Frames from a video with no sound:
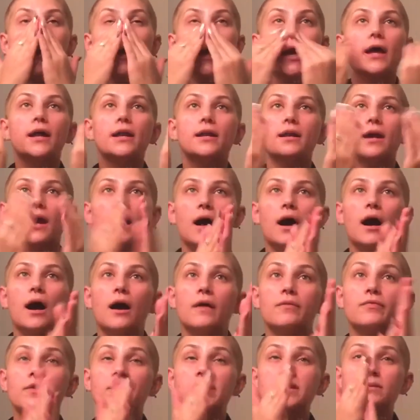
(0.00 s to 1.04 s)
And
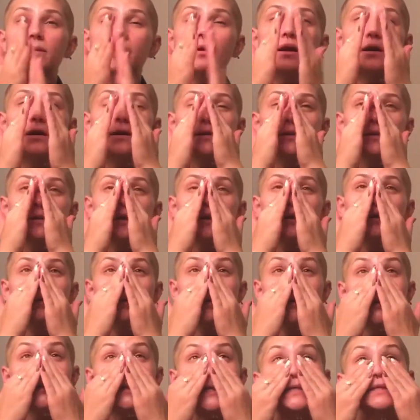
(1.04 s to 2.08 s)
this one also
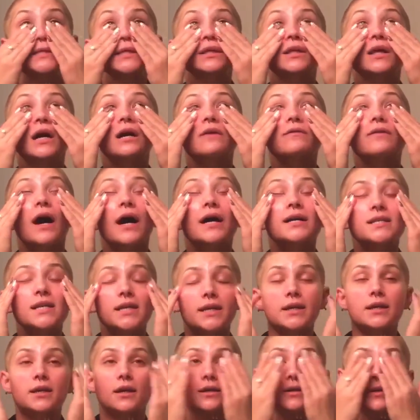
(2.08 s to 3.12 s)
is gentle enough. I take
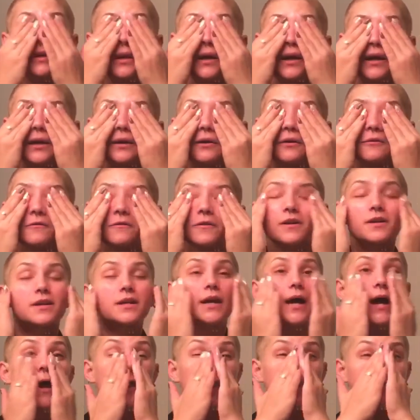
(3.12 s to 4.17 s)
it under and over the
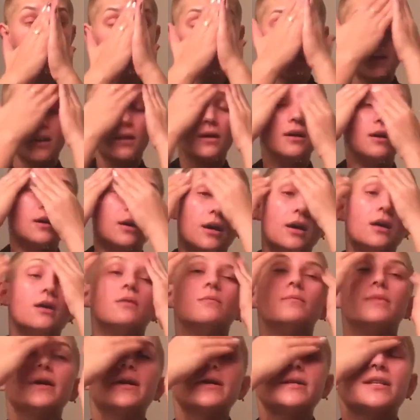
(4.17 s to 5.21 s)
eyes
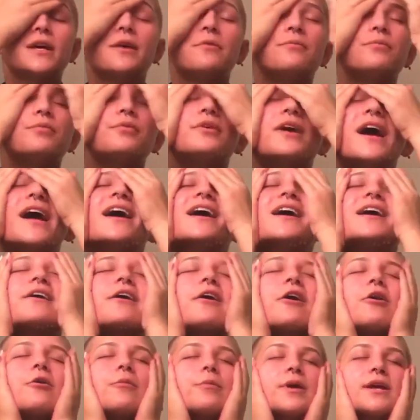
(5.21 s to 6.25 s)
because I'm praying,
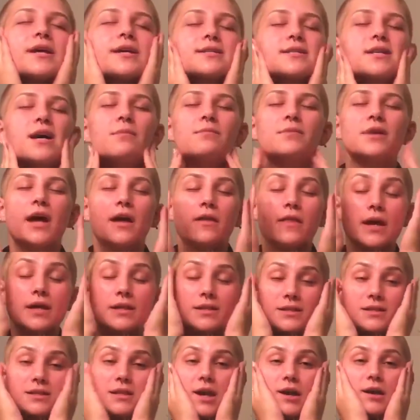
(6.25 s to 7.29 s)
hoping someday that
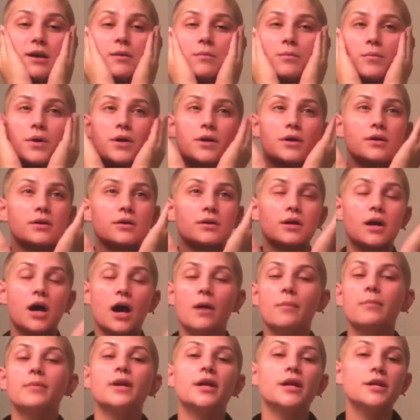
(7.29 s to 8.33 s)
some
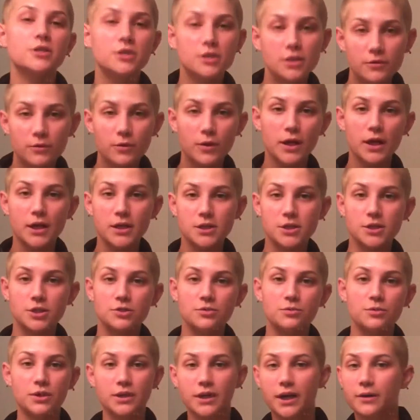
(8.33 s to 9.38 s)
combination of what I do
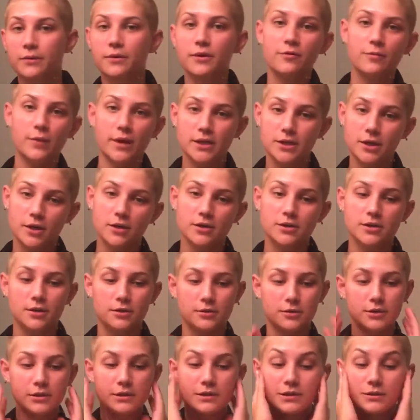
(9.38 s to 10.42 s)
will get rid of my dark
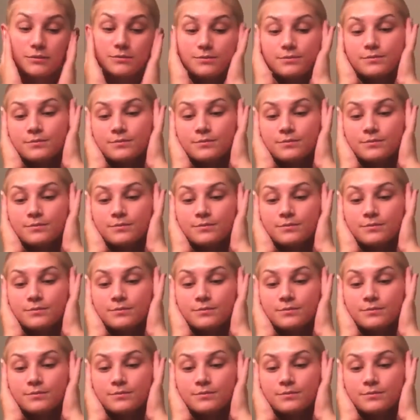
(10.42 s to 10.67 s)
circles.